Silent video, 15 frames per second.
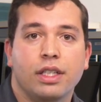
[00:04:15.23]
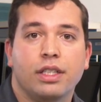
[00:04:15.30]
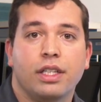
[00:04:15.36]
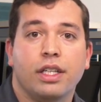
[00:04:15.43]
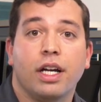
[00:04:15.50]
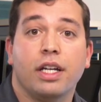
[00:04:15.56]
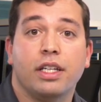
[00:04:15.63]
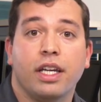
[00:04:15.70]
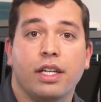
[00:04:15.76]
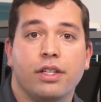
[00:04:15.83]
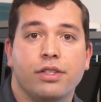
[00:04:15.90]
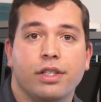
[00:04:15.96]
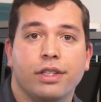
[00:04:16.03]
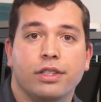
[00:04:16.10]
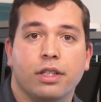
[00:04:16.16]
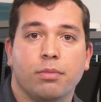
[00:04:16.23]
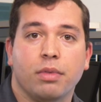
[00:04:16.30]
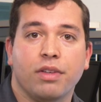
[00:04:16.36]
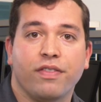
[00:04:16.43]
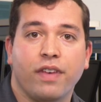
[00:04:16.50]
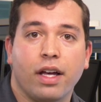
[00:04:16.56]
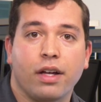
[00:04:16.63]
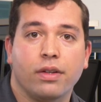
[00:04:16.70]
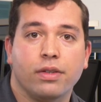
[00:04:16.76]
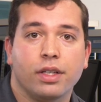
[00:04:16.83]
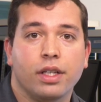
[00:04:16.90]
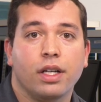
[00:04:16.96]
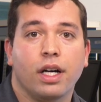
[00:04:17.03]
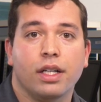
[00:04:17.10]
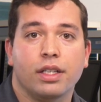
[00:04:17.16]
TI datasheets can be found
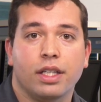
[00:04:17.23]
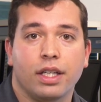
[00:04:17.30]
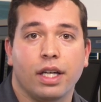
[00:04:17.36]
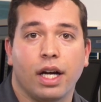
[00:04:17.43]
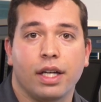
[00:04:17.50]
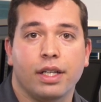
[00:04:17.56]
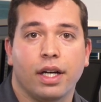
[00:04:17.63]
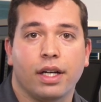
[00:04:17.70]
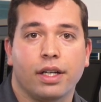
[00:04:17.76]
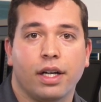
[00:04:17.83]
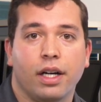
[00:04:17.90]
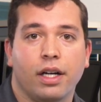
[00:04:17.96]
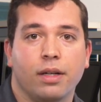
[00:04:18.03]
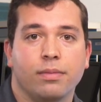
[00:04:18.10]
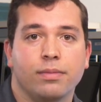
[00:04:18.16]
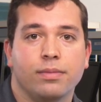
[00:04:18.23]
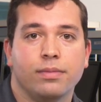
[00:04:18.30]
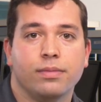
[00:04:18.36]
on TI.com.